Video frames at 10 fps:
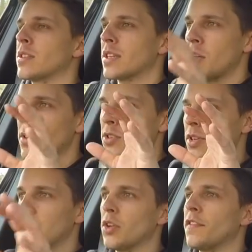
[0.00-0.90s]
because I know it's got
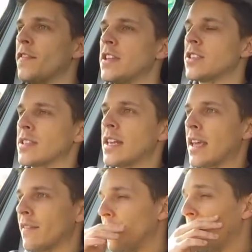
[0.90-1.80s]
a lot of features in
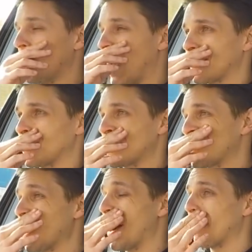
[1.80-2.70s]
it for that sort of
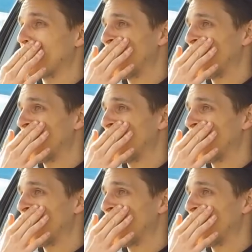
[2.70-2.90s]
stuff.